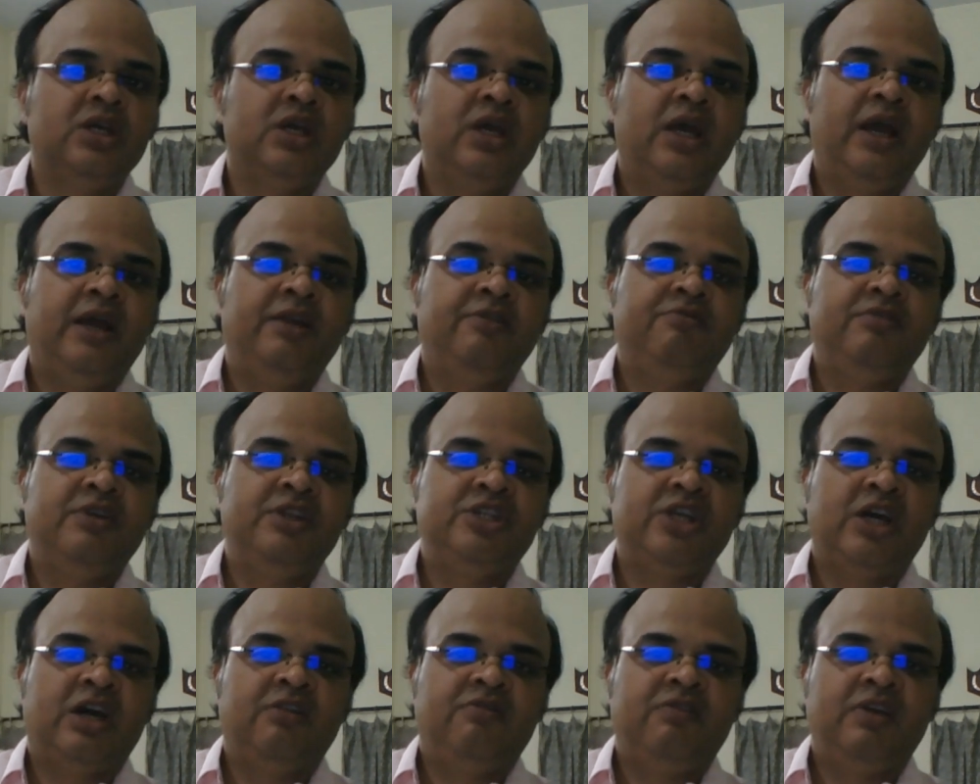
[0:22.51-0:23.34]
and which
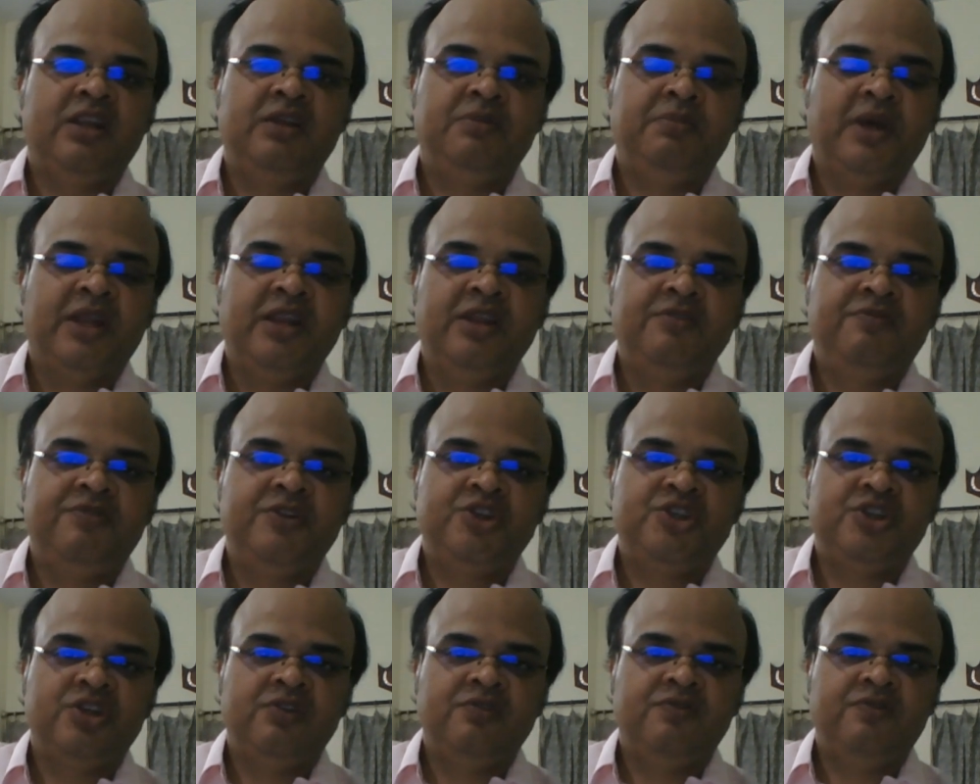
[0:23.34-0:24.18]
are very
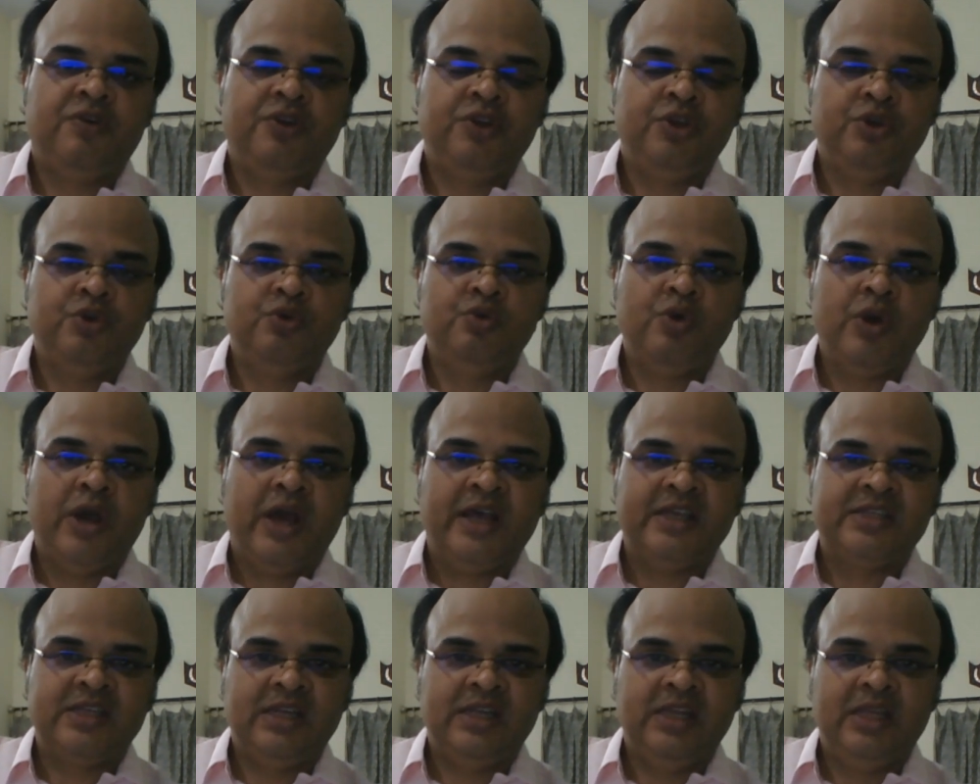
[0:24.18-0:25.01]
beneficial for you
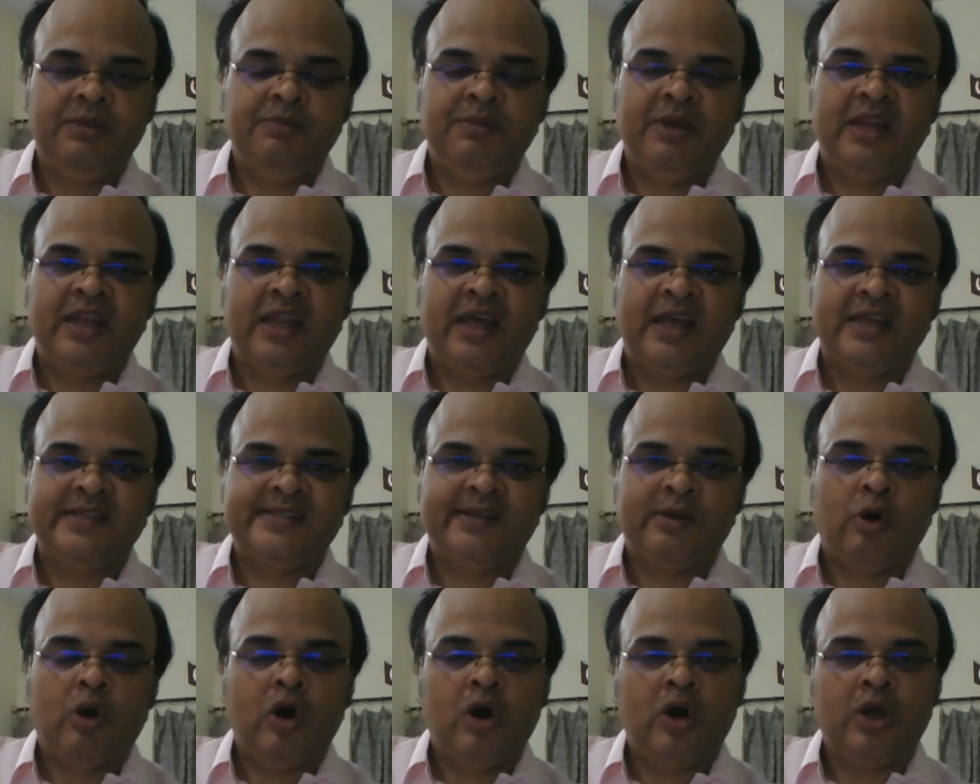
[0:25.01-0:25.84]
as a layman,
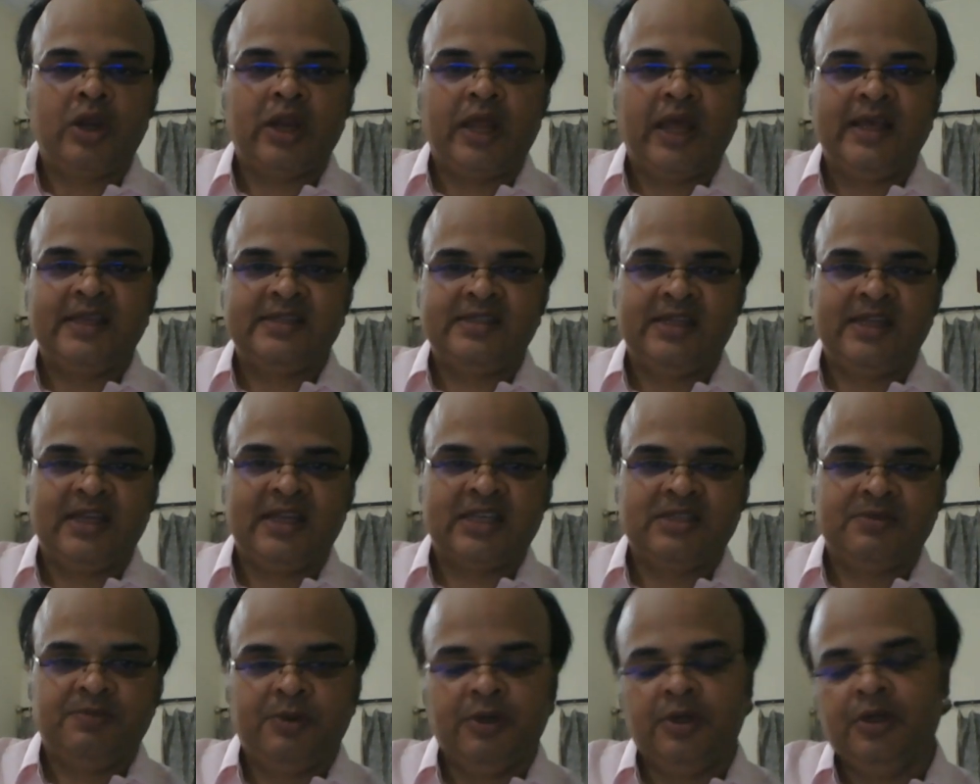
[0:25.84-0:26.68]
or as an
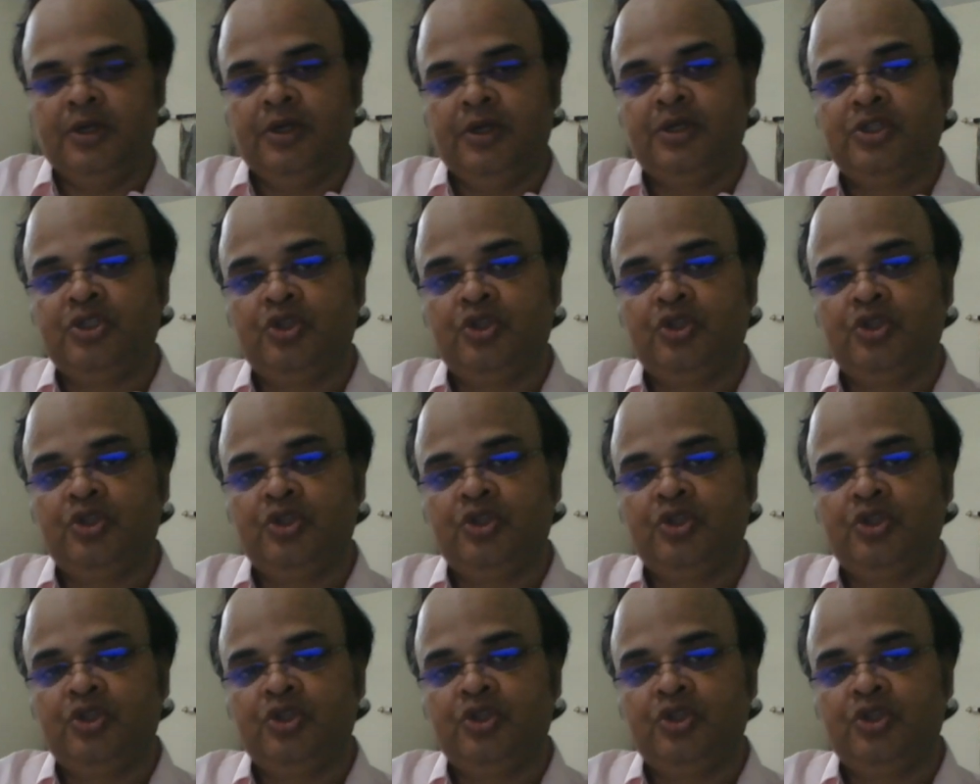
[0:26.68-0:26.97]
expert.